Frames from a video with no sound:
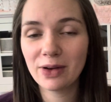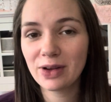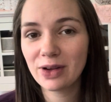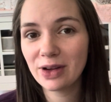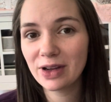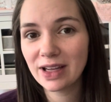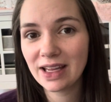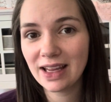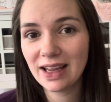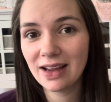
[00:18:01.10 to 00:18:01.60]

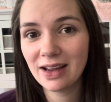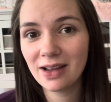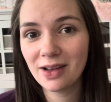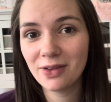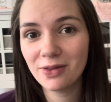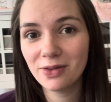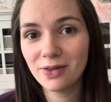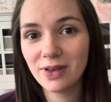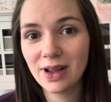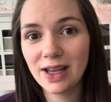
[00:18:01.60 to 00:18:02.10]
cooking.
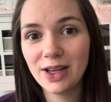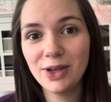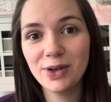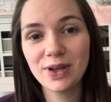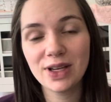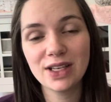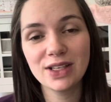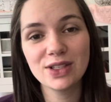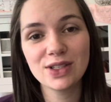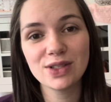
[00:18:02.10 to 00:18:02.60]
You
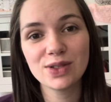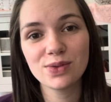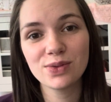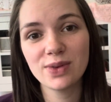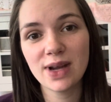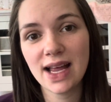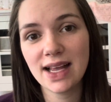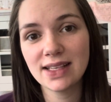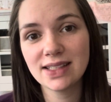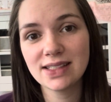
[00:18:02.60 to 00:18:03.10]
can just
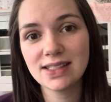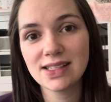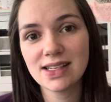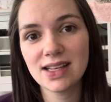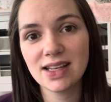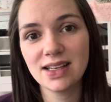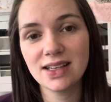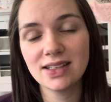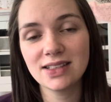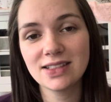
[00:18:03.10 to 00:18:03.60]
rest
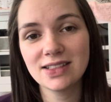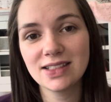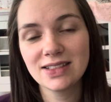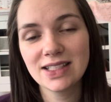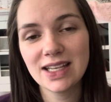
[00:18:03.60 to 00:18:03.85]
and